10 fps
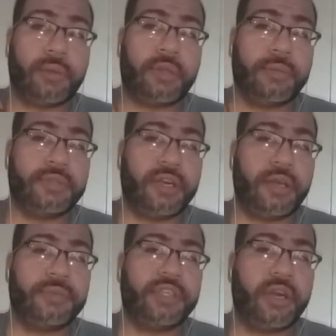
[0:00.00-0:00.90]
Thumbs it
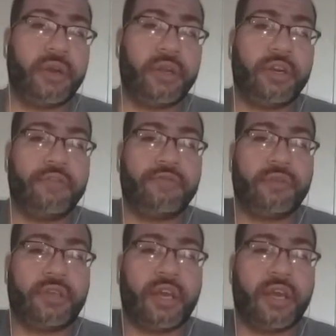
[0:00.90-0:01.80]
up, share it if
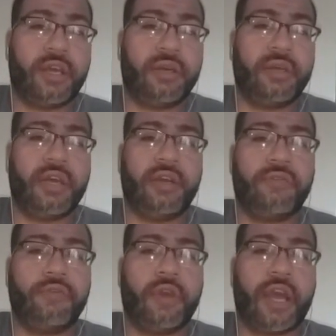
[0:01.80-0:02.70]
you can, and
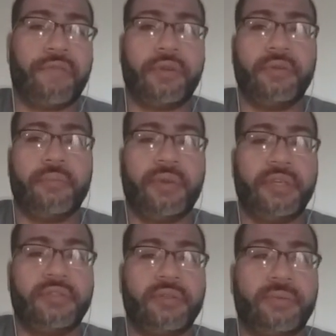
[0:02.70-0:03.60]
if you haven't,
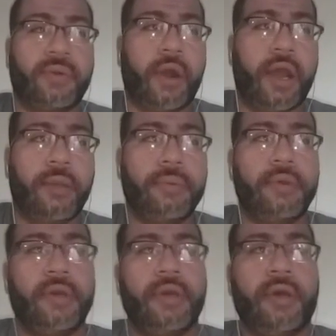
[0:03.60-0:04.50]
please subscribe.
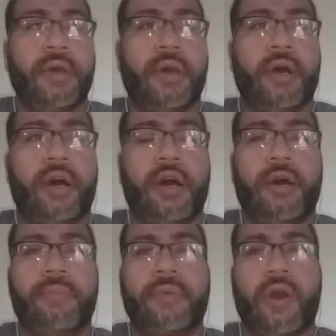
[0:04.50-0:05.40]

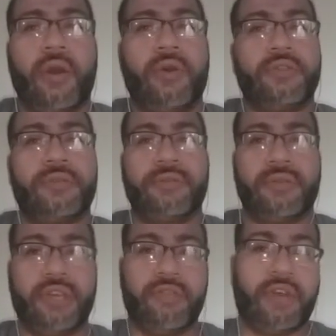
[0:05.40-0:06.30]
Carlos,
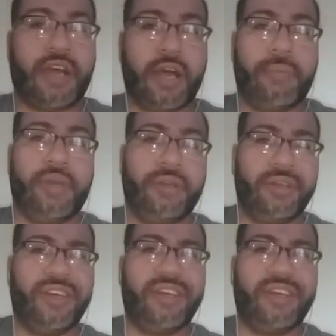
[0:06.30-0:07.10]
leave a comment.